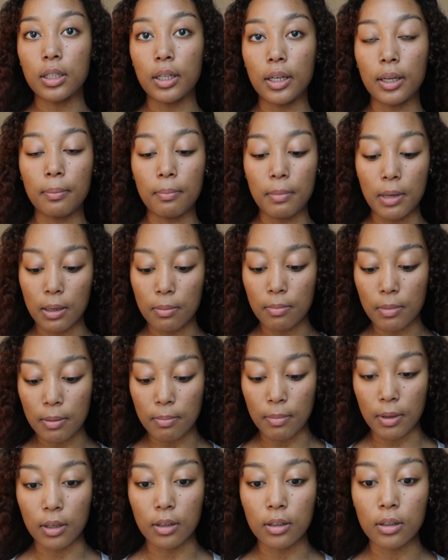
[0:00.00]
like make my
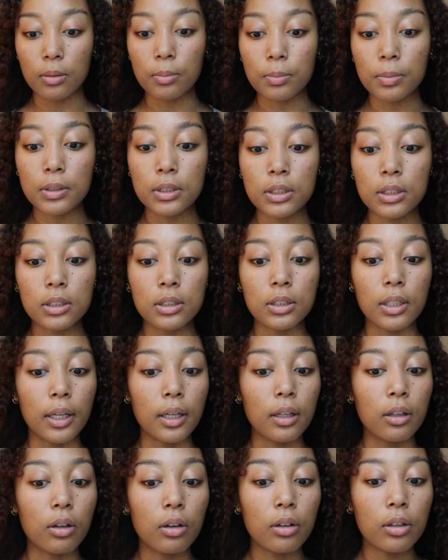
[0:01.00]
makeup stay
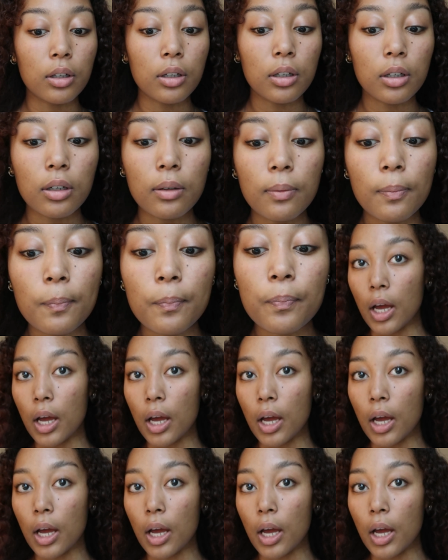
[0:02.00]
longer